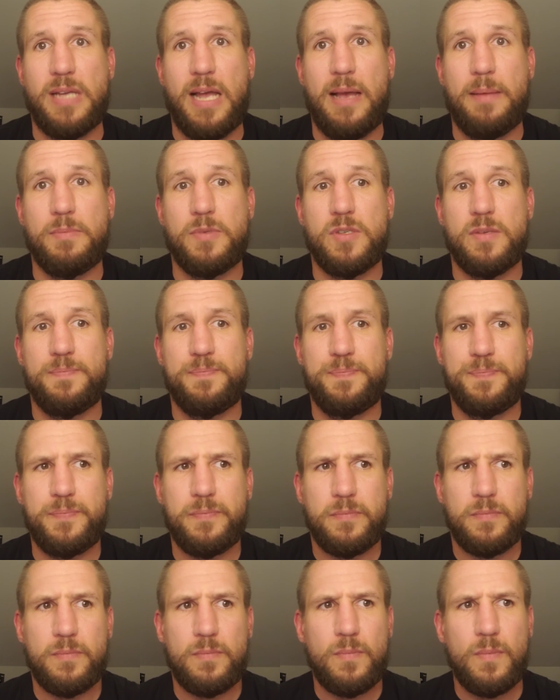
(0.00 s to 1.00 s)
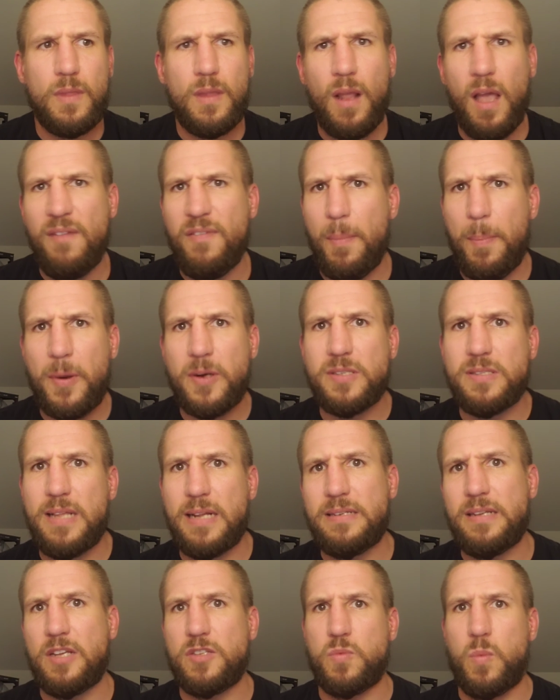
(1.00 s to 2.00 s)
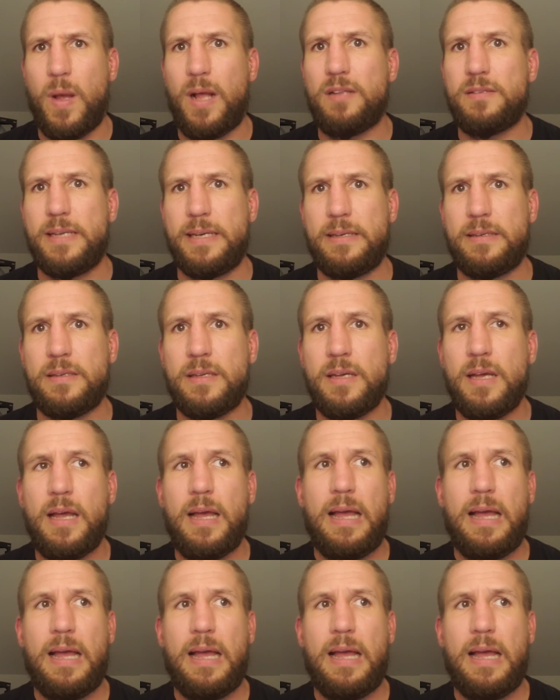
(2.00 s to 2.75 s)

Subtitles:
times of a person that does welding,